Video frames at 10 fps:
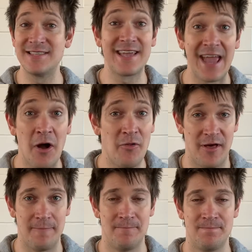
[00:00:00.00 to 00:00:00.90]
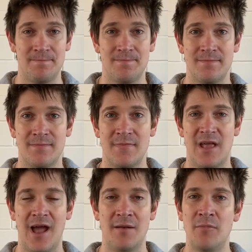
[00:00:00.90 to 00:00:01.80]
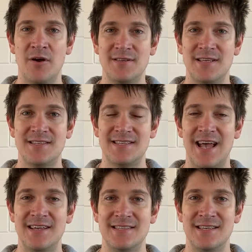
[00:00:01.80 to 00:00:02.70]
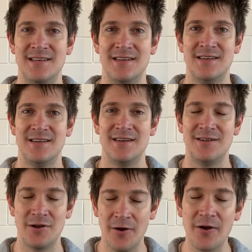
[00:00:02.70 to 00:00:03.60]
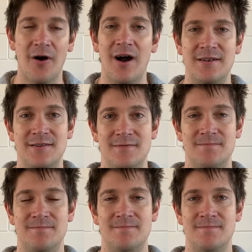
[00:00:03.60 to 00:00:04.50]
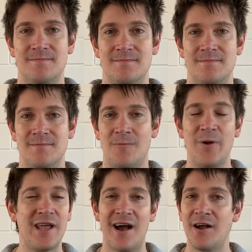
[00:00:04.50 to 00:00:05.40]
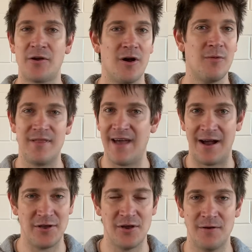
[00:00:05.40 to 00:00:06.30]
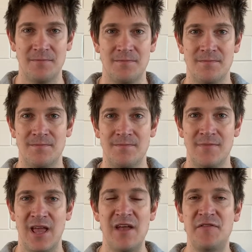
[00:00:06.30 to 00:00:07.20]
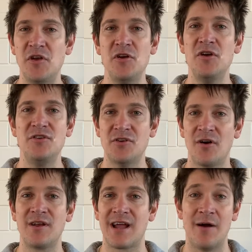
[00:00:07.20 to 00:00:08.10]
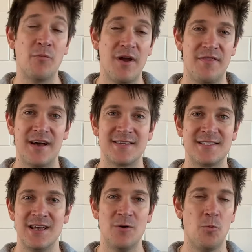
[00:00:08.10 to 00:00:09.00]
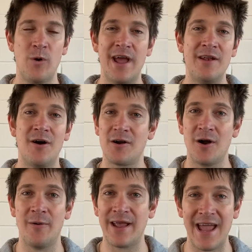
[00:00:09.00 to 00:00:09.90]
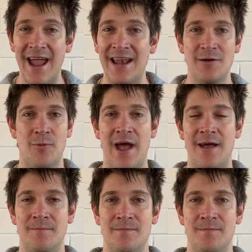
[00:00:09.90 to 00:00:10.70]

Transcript: to kill them. And Moses says, No, God, we can't go without you. If you don't come with us, we're not going anywhere.